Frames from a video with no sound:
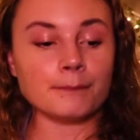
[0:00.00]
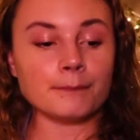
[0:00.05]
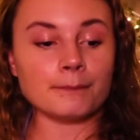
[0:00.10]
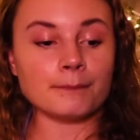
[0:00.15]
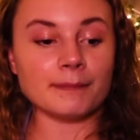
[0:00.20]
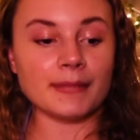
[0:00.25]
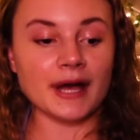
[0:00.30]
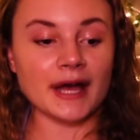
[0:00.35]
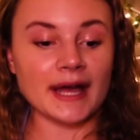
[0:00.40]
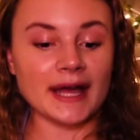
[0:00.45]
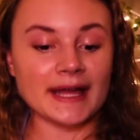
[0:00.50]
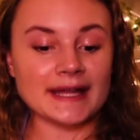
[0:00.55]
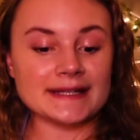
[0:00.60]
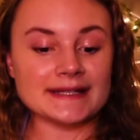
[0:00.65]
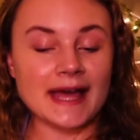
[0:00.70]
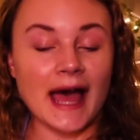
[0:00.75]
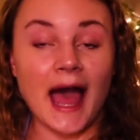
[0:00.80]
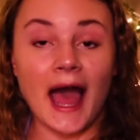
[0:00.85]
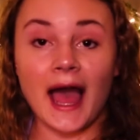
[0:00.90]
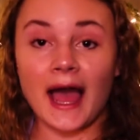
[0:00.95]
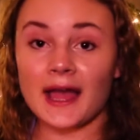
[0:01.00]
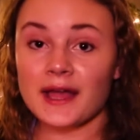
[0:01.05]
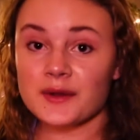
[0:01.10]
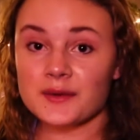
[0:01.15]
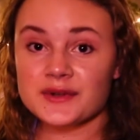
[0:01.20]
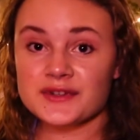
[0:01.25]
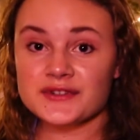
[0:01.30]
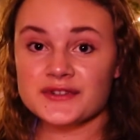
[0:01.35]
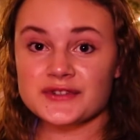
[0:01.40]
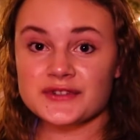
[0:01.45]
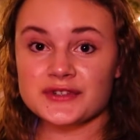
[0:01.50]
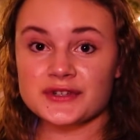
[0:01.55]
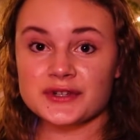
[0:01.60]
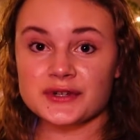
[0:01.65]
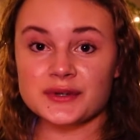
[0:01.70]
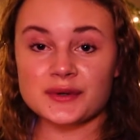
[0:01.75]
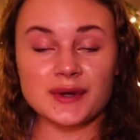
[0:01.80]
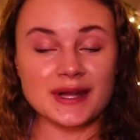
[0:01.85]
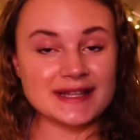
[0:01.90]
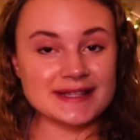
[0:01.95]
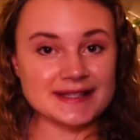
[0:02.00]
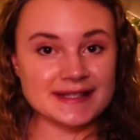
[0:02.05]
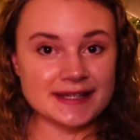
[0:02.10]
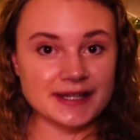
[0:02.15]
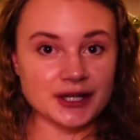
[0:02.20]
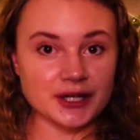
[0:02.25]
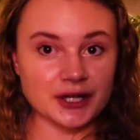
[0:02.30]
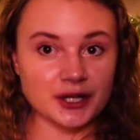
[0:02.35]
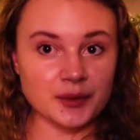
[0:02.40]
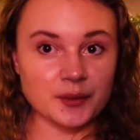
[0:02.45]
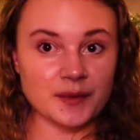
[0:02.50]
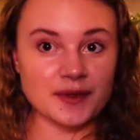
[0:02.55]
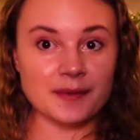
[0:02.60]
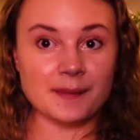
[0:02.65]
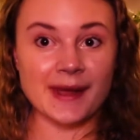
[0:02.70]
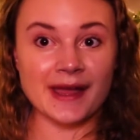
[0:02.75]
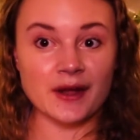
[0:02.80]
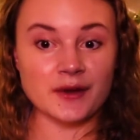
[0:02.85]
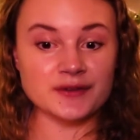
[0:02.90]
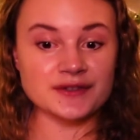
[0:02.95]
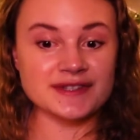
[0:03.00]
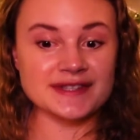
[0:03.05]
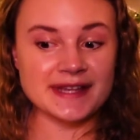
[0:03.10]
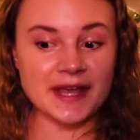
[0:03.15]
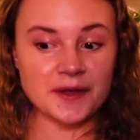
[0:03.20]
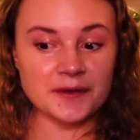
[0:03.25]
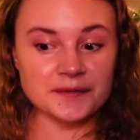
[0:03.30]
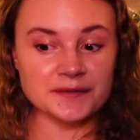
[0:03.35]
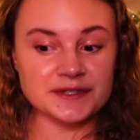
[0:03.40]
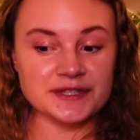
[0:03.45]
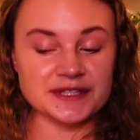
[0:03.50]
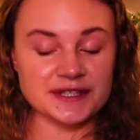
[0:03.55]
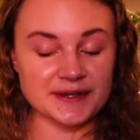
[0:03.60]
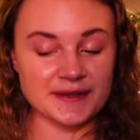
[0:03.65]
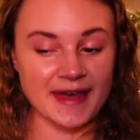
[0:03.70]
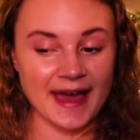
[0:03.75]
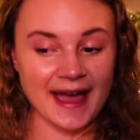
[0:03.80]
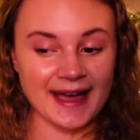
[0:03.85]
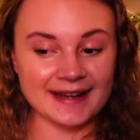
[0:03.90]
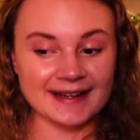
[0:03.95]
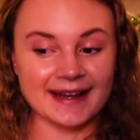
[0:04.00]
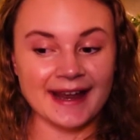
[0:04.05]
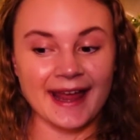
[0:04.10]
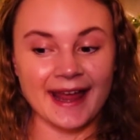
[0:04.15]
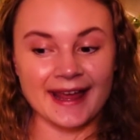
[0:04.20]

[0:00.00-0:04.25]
but I was too insecure with my own self to do that,